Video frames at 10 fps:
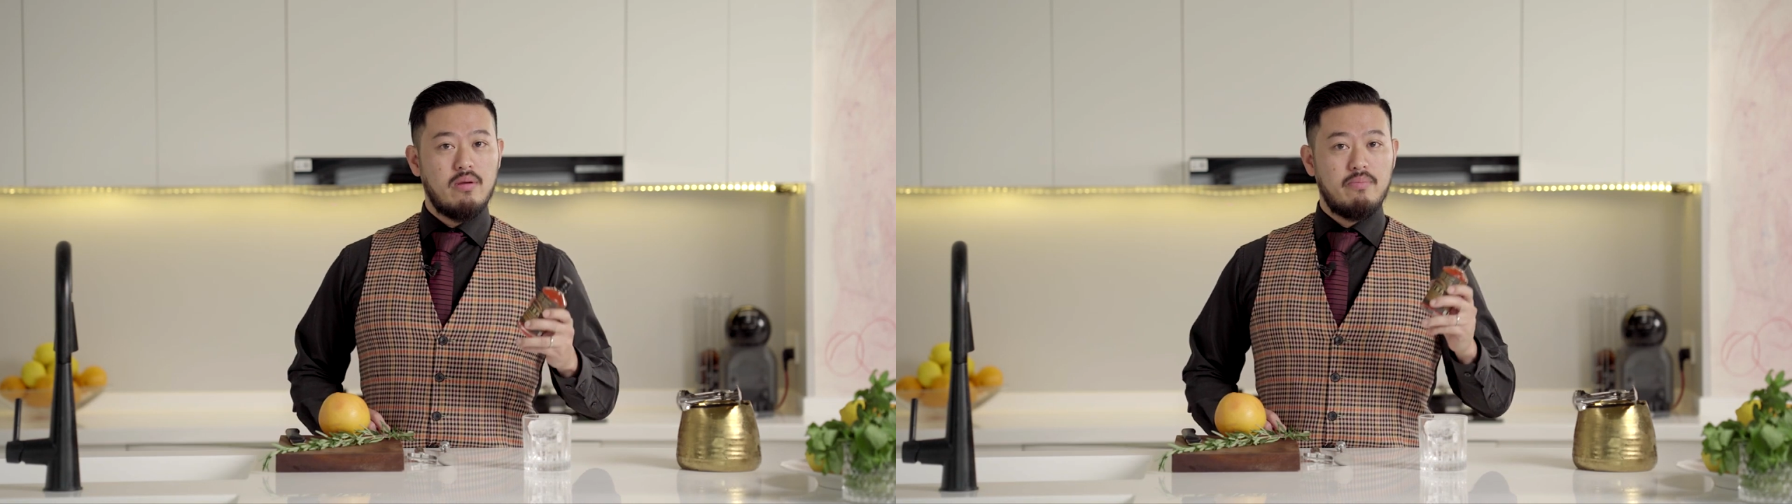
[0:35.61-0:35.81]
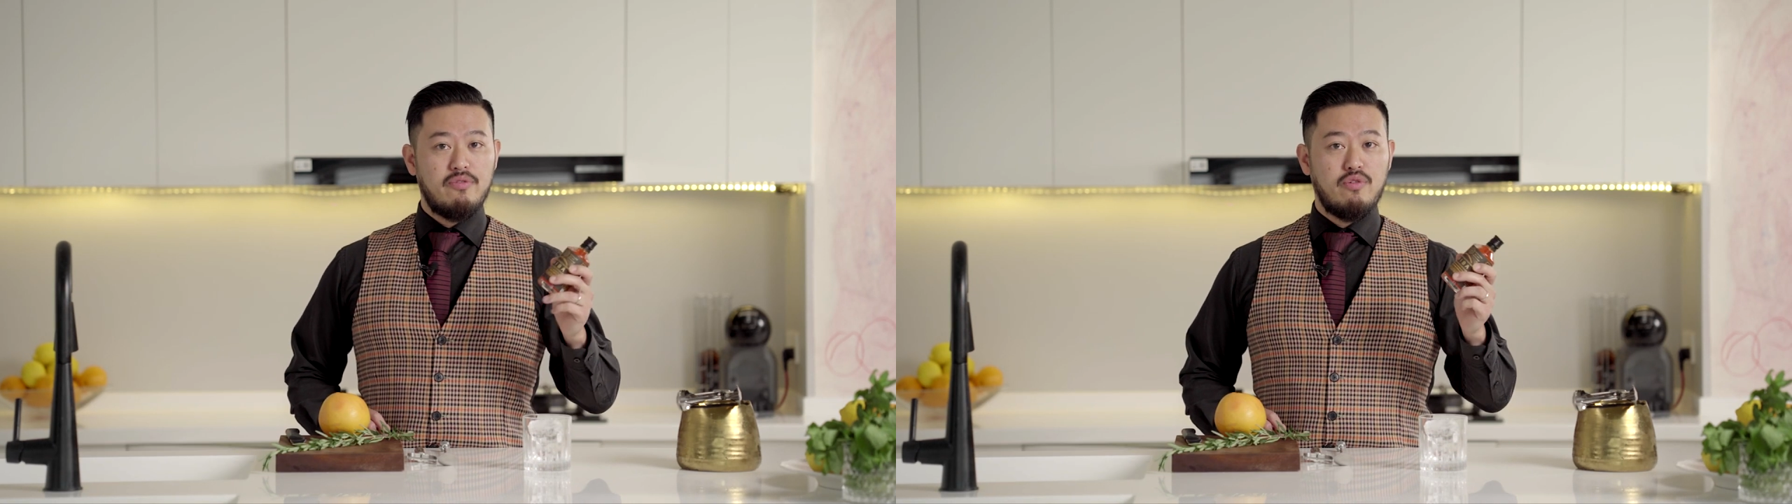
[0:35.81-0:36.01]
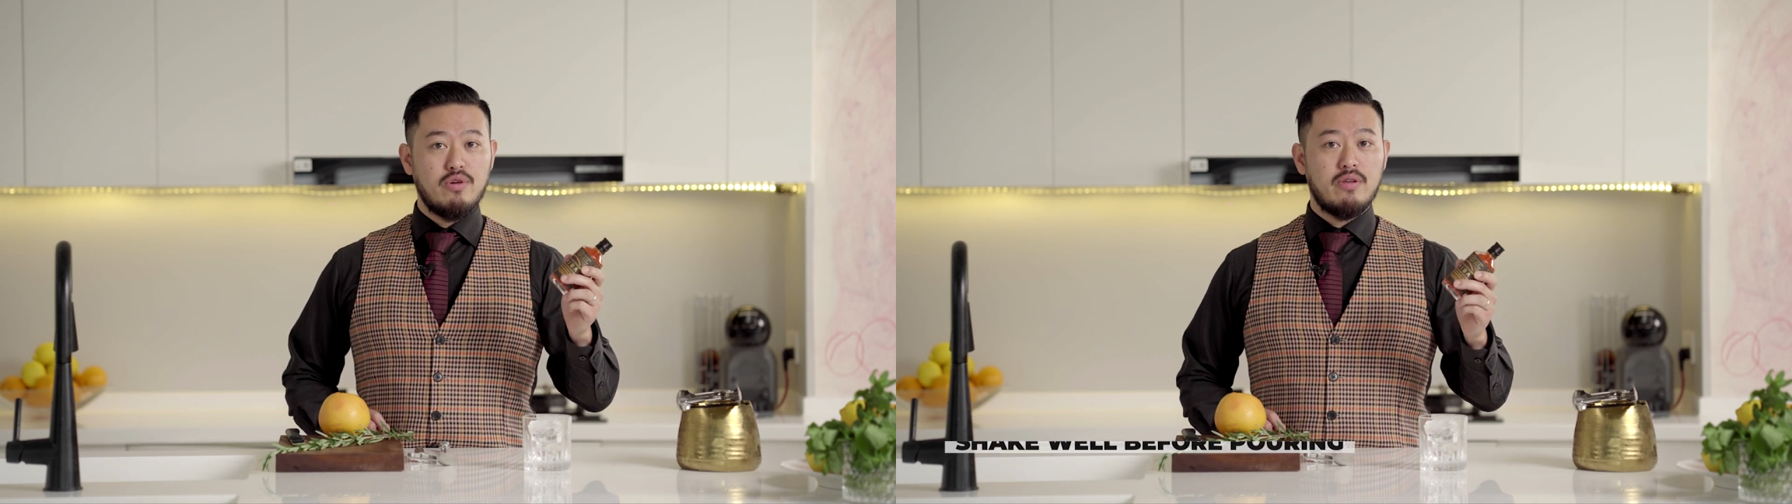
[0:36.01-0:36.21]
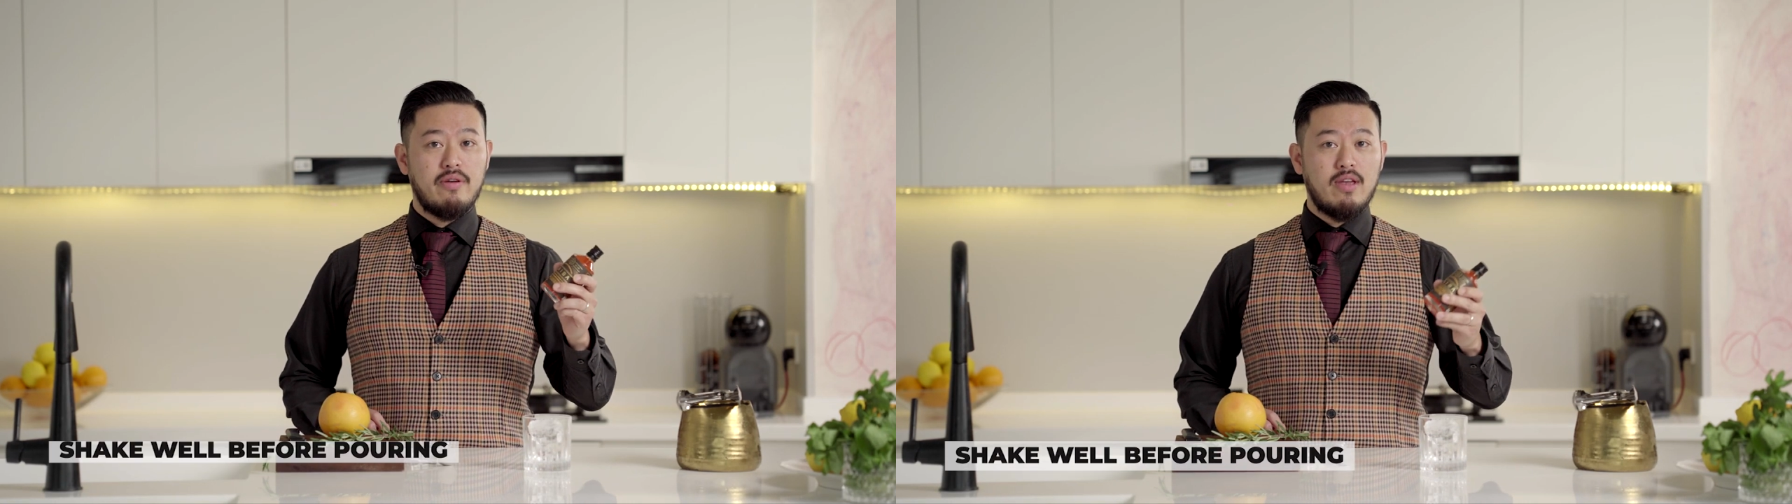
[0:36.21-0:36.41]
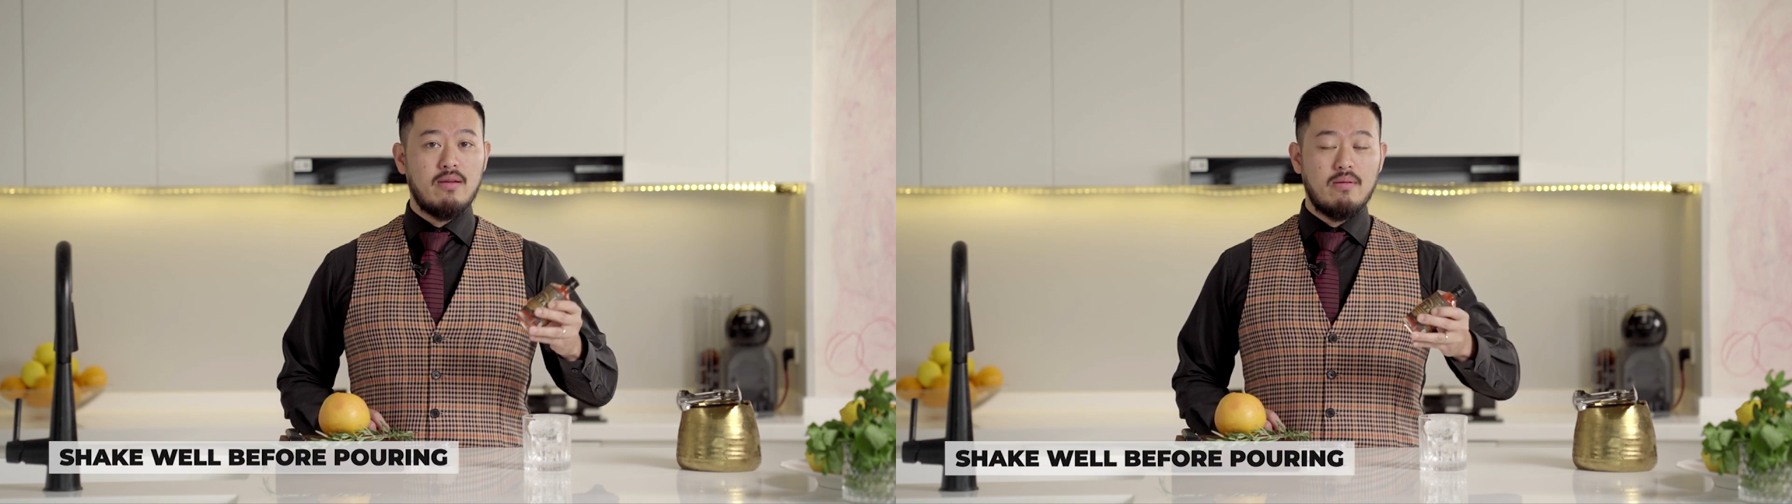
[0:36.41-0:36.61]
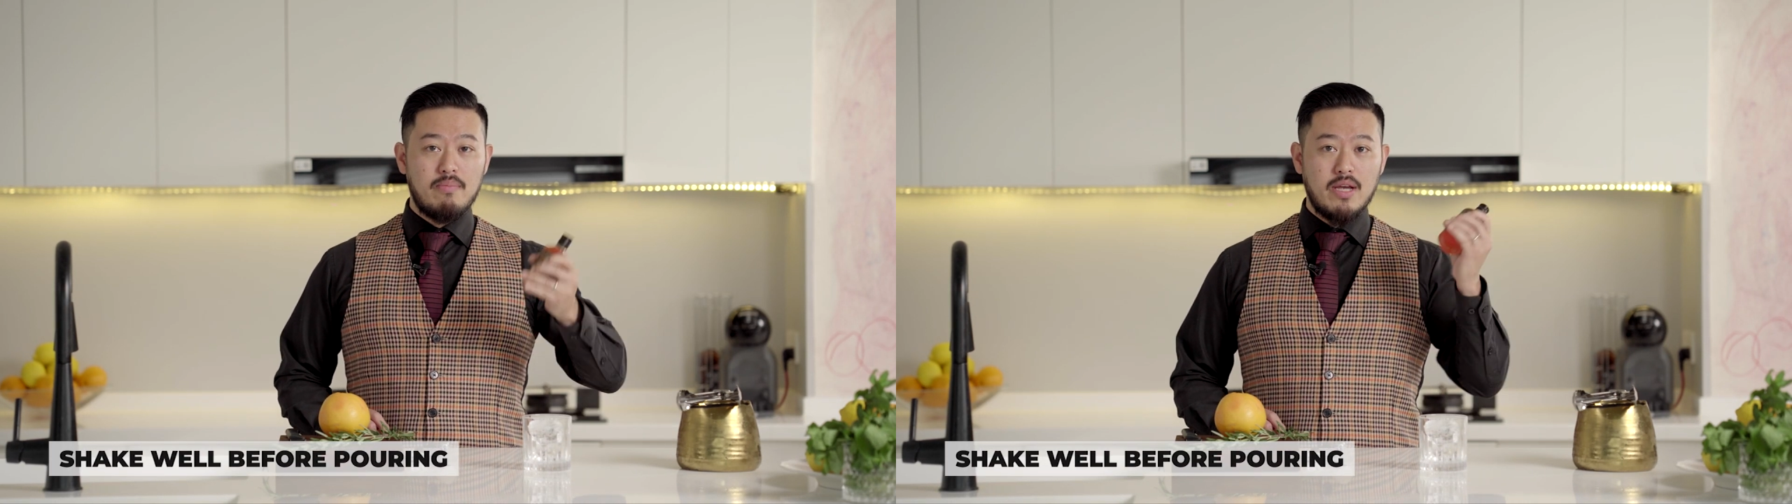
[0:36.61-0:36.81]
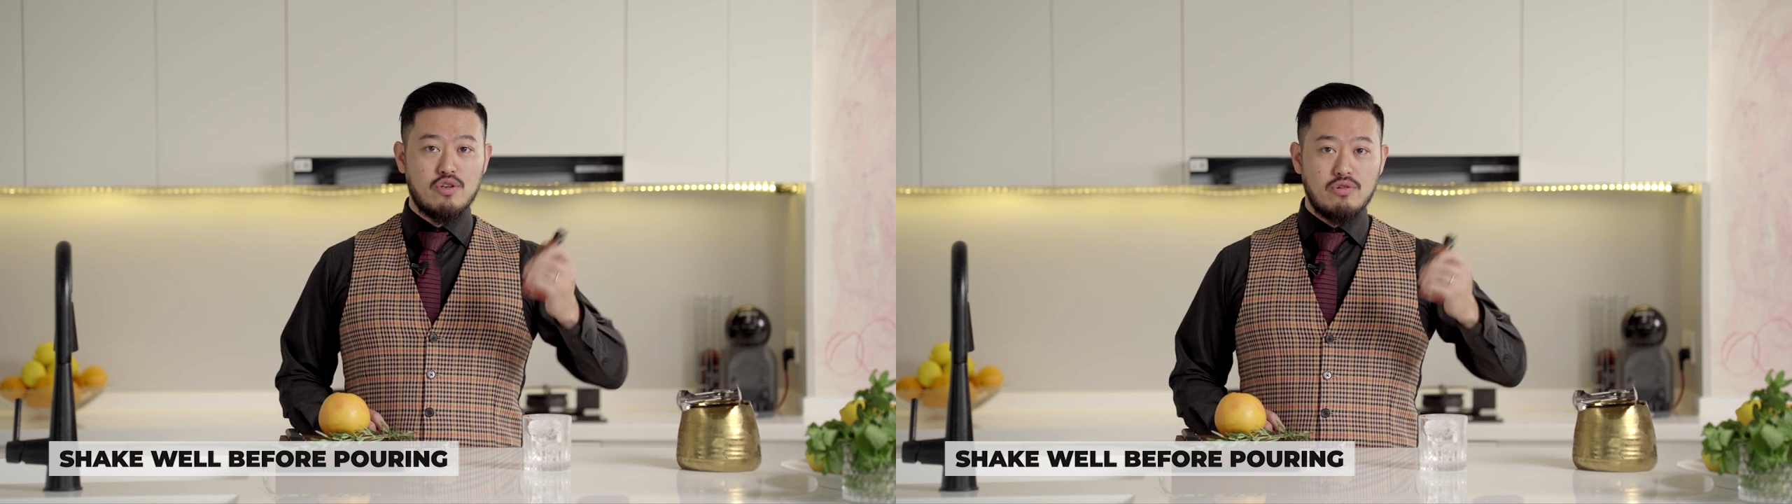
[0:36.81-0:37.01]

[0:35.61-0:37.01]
Before serving, make sure